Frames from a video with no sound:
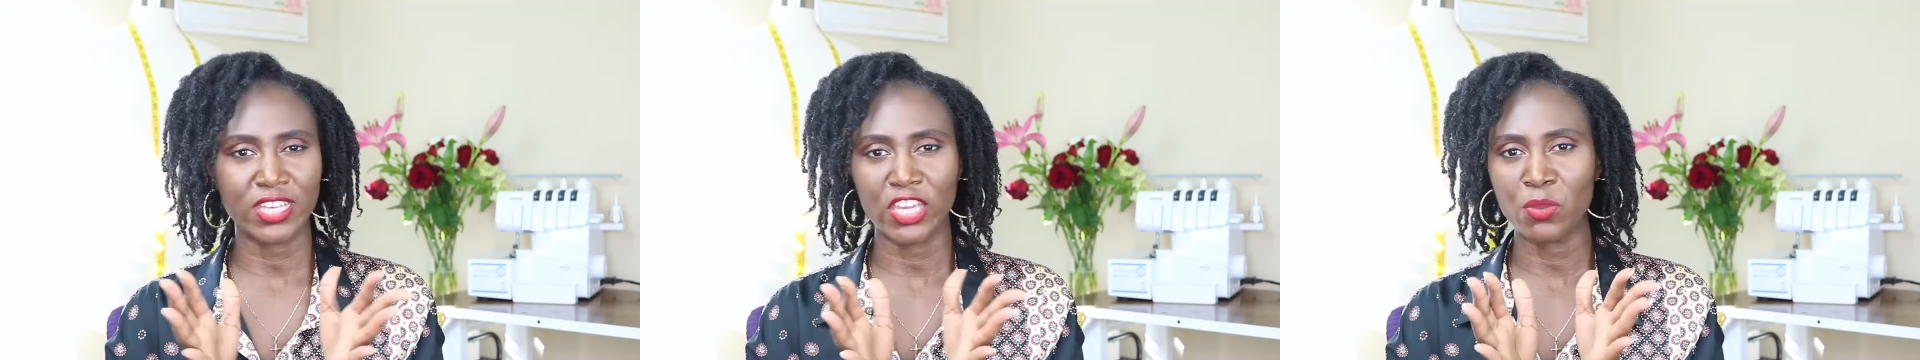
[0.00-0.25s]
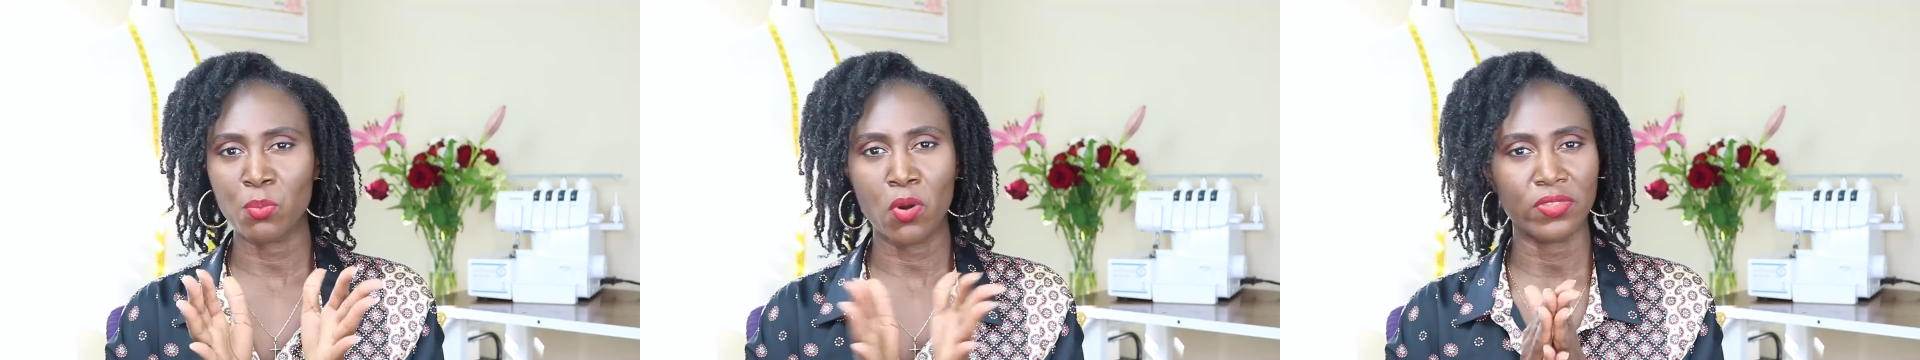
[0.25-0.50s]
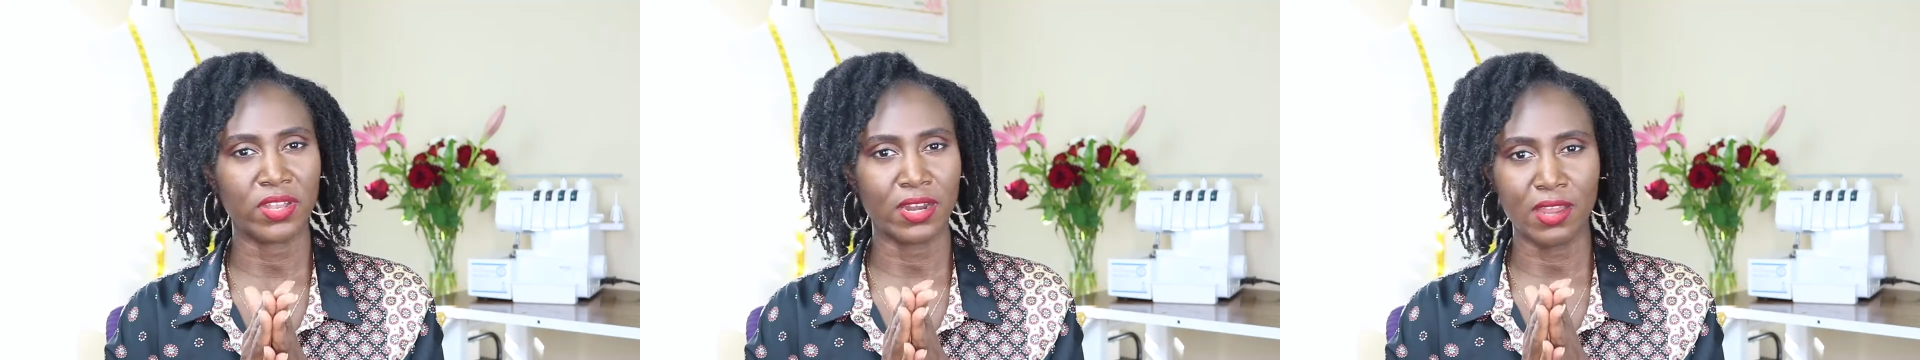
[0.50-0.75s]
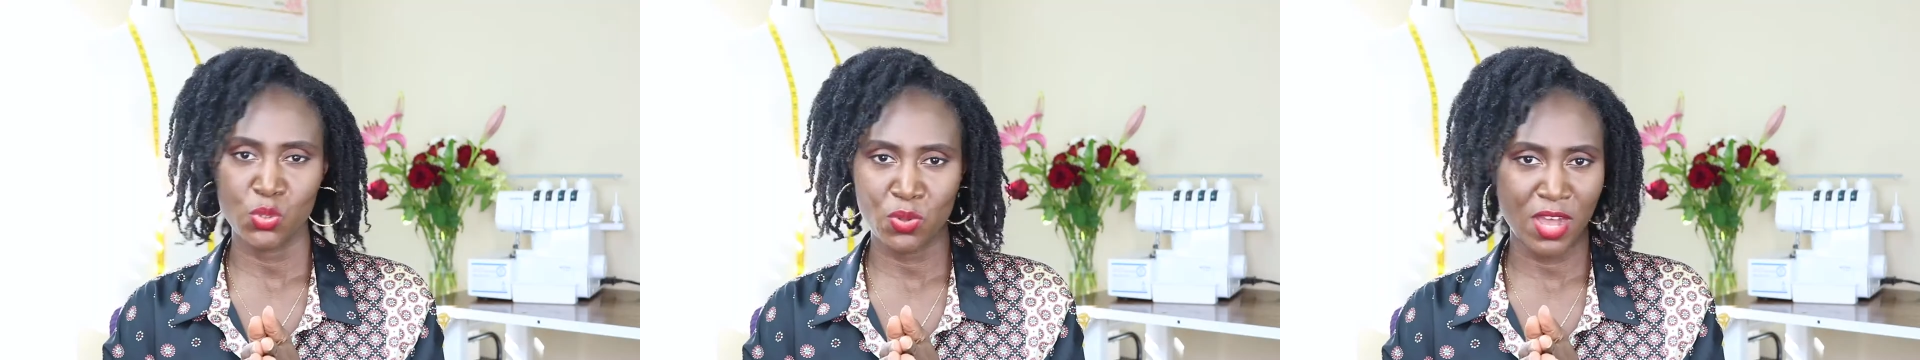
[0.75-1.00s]
take you more than
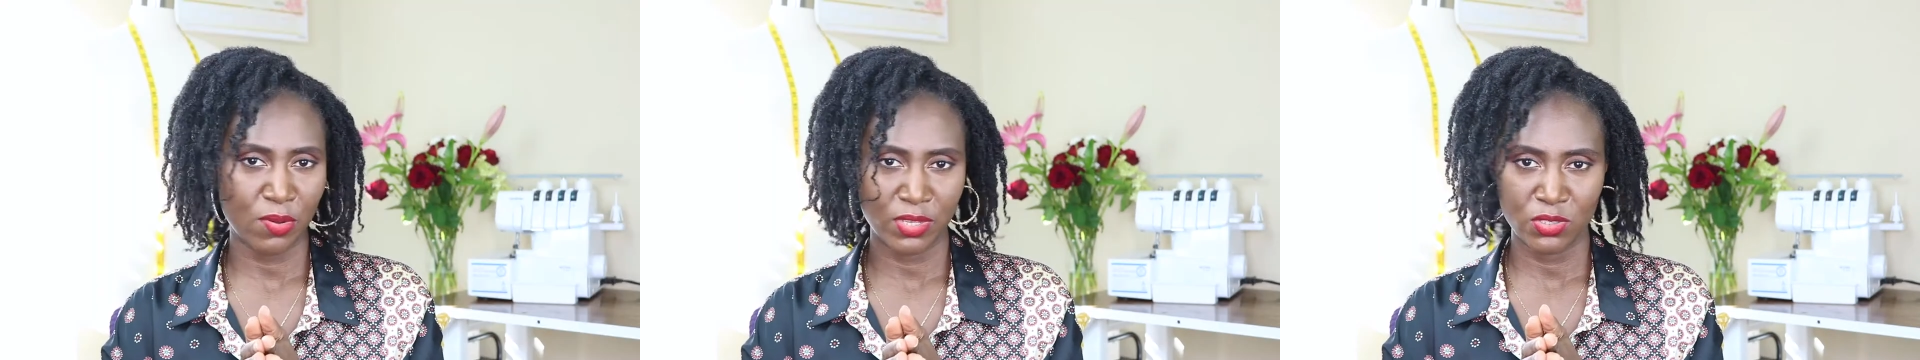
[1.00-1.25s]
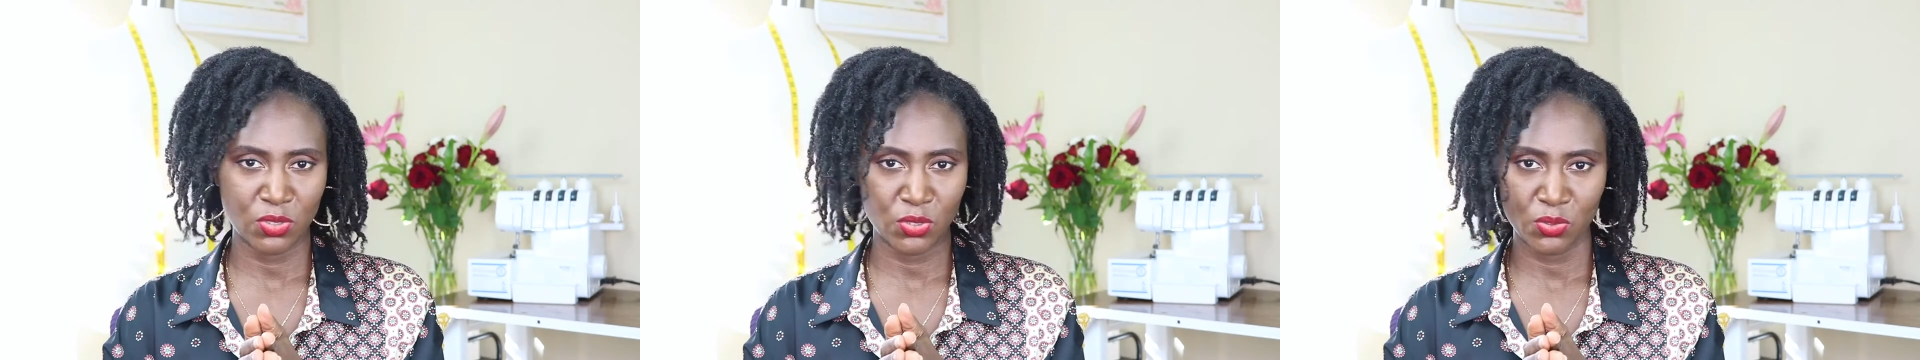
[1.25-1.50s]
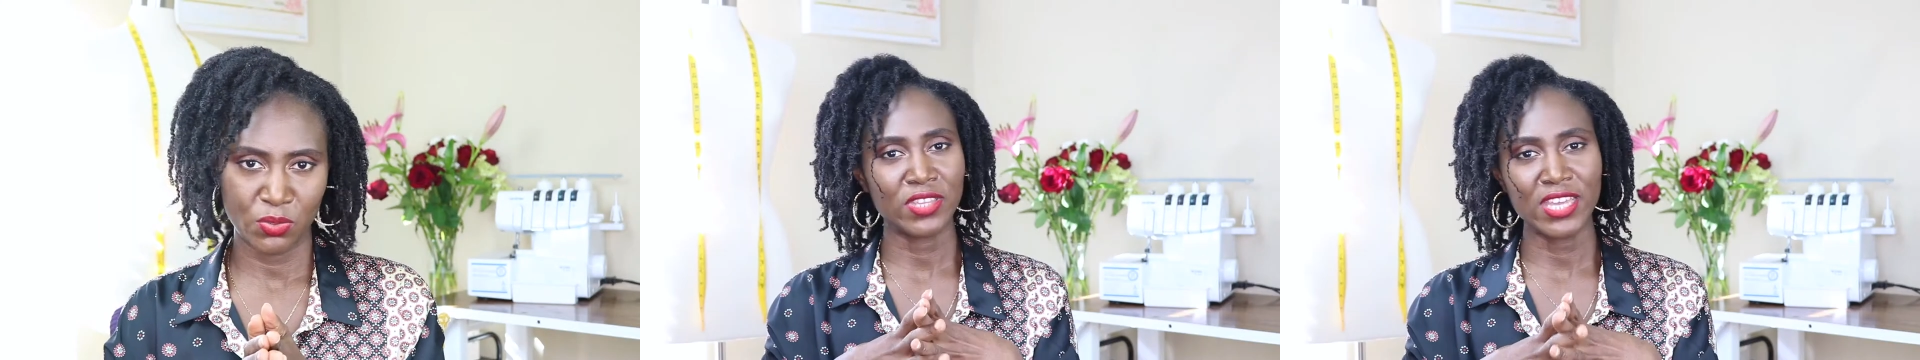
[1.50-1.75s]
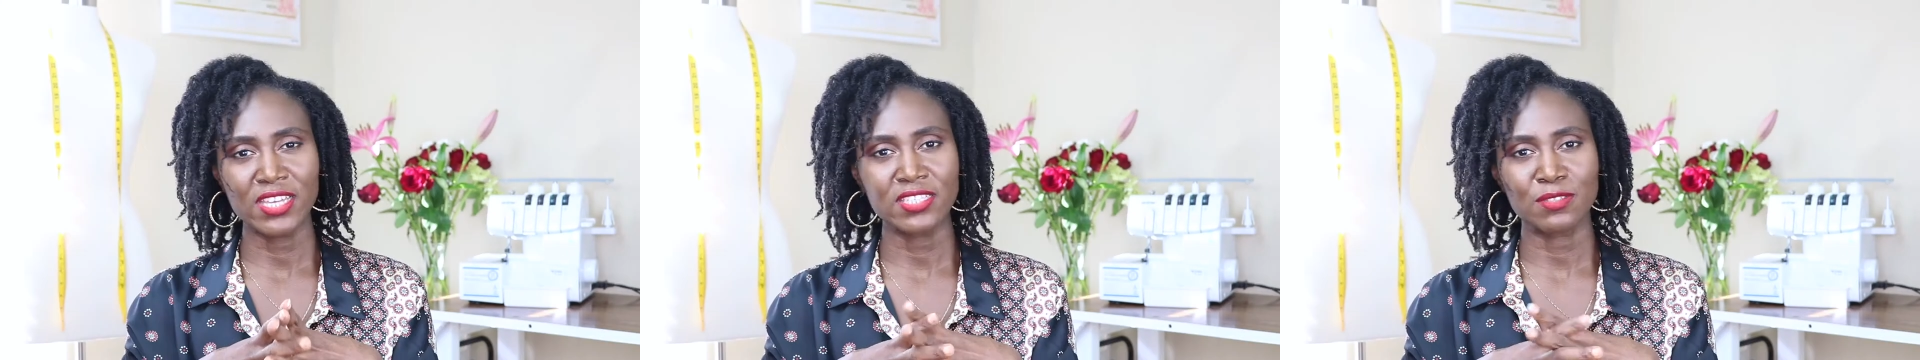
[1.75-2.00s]
two hours to do
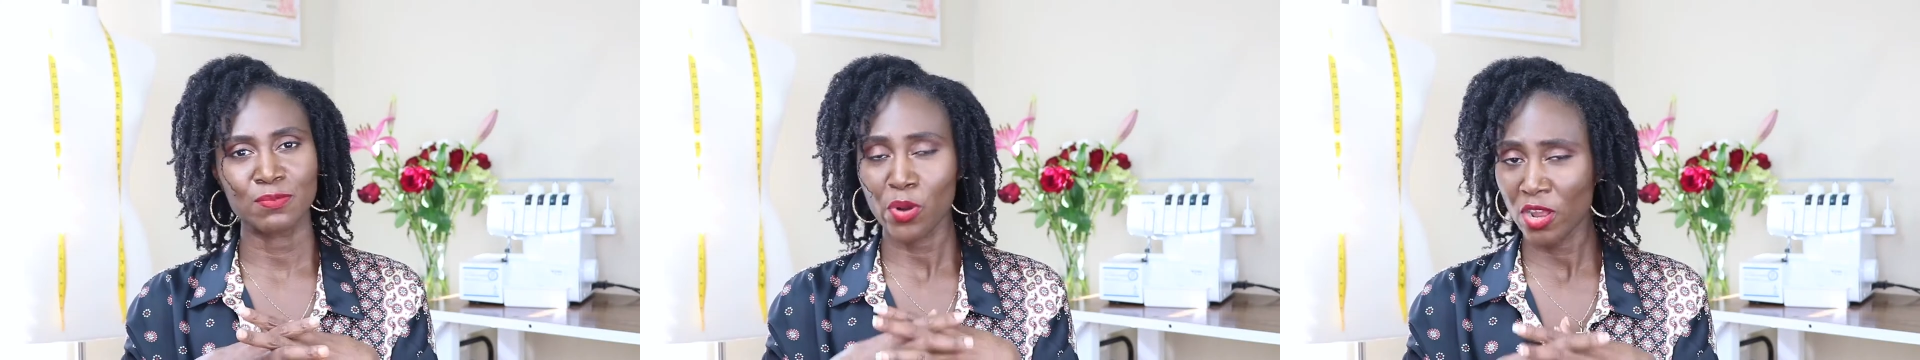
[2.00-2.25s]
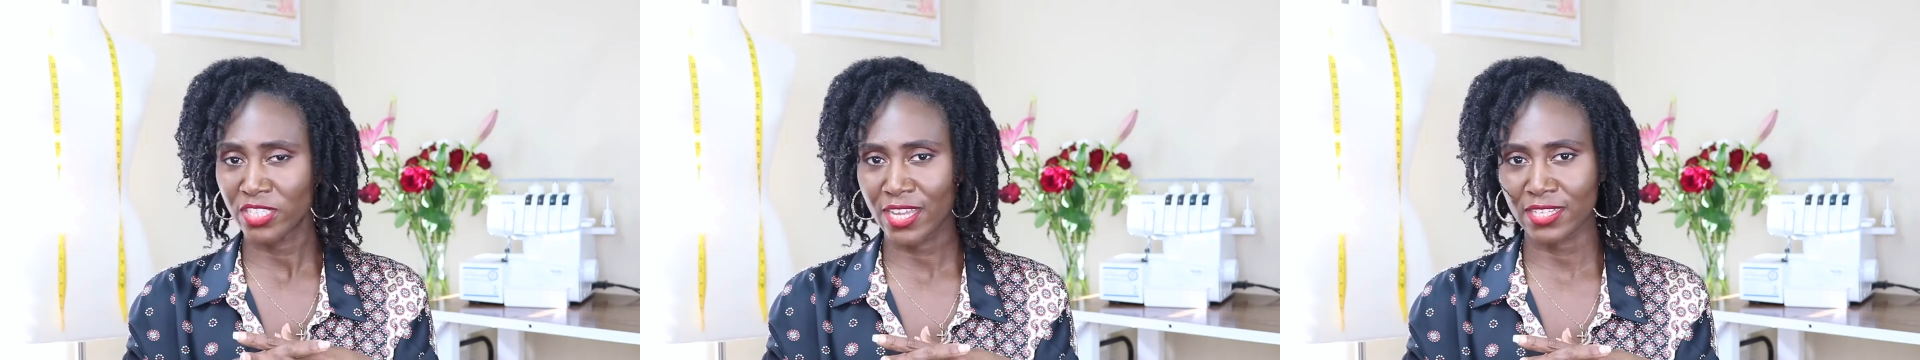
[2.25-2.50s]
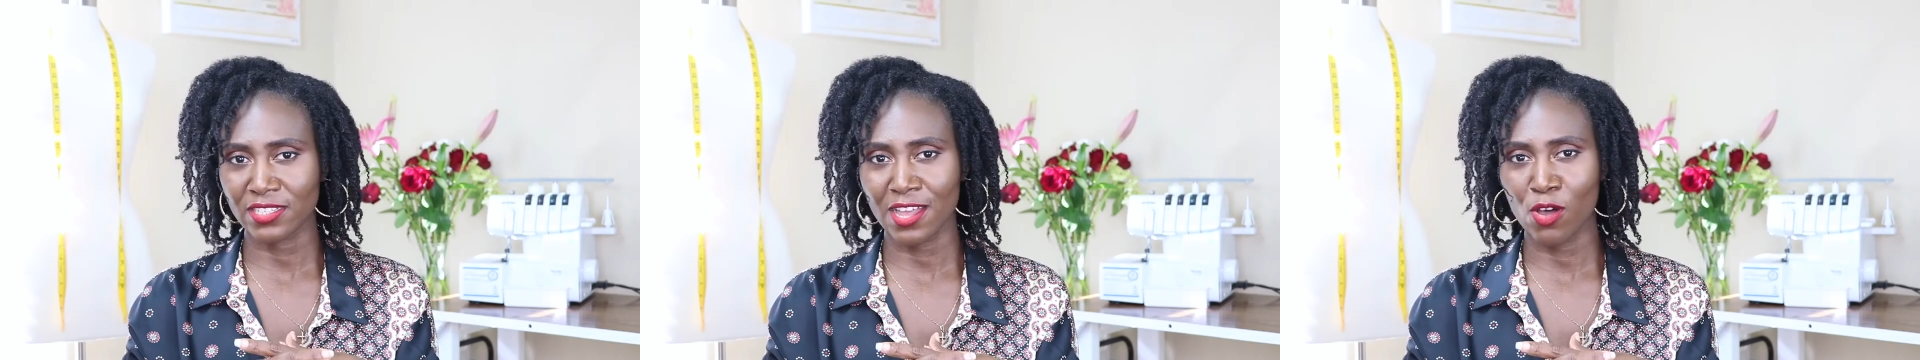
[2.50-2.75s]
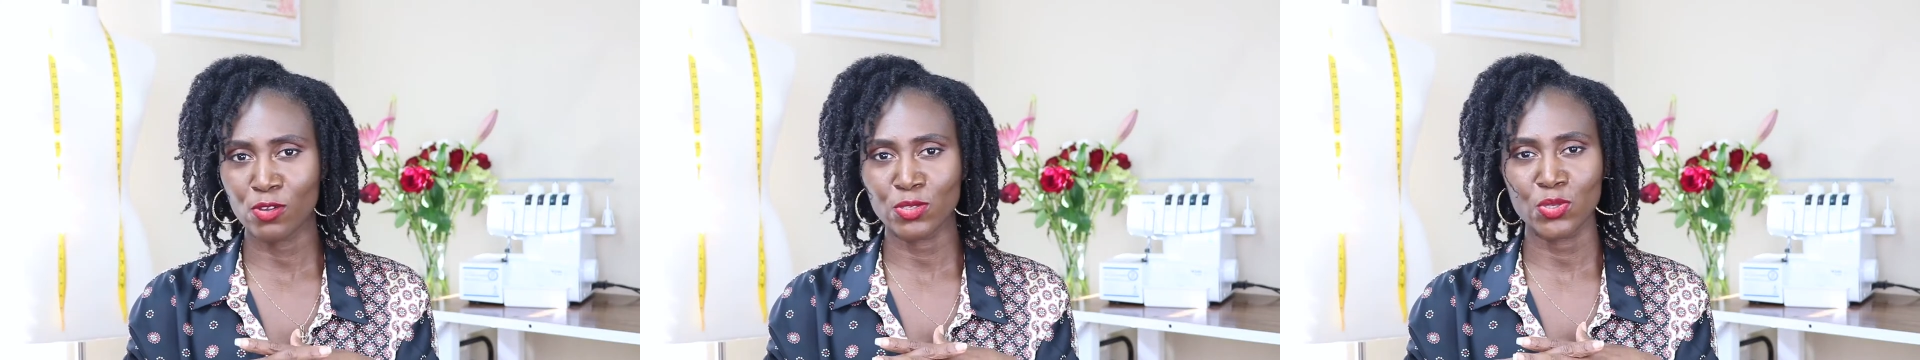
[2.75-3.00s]
these projects are
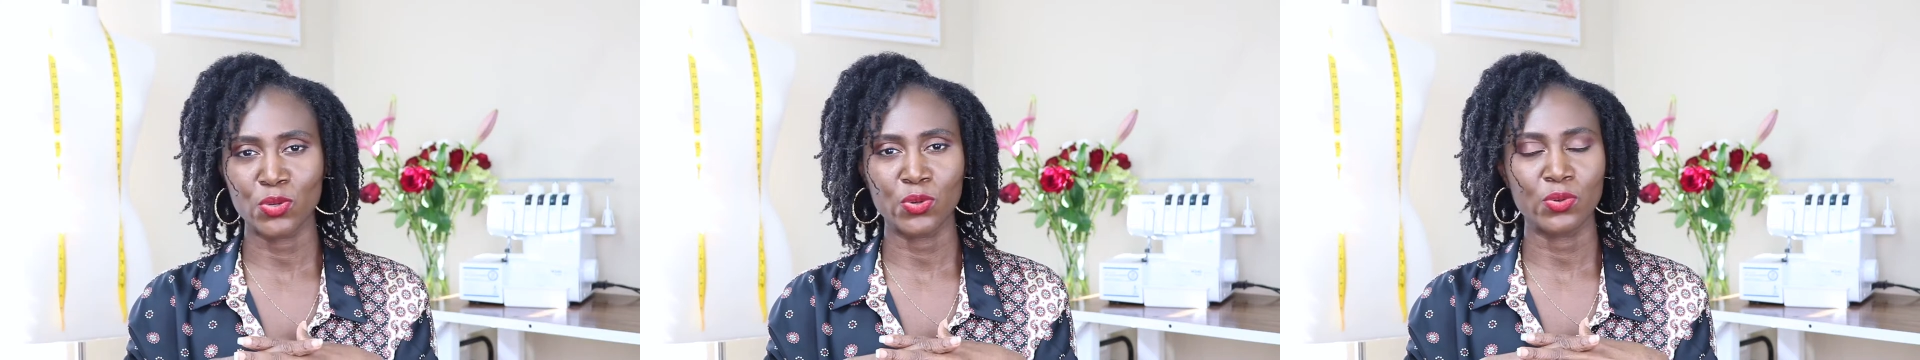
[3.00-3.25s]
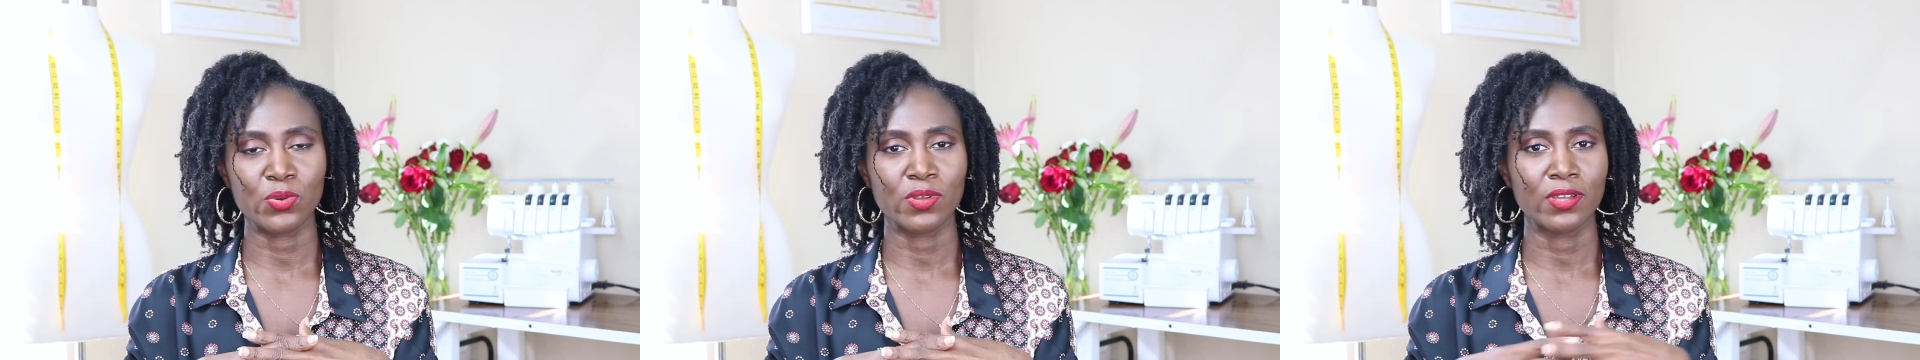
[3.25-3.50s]
also